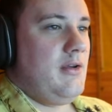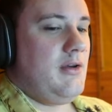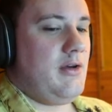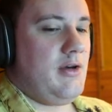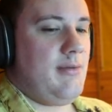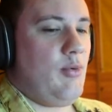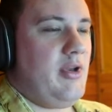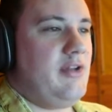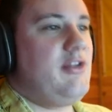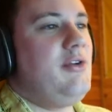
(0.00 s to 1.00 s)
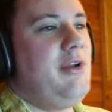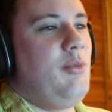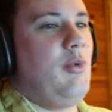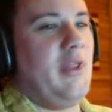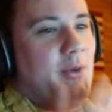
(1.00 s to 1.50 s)
But we do need
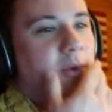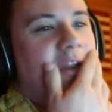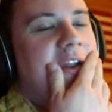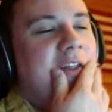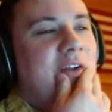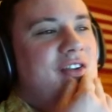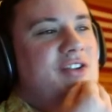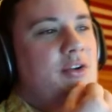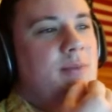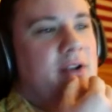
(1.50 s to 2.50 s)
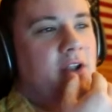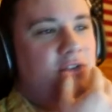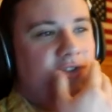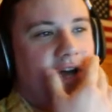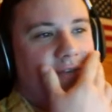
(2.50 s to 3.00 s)
we need another general
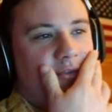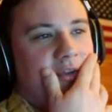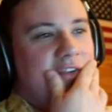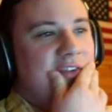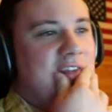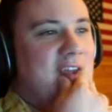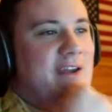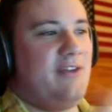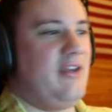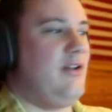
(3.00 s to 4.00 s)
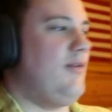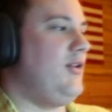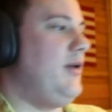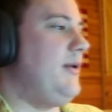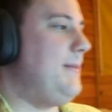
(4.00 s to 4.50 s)
practitioner's office because that guy's getting
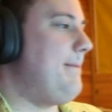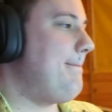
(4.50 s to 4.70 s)
overloaded.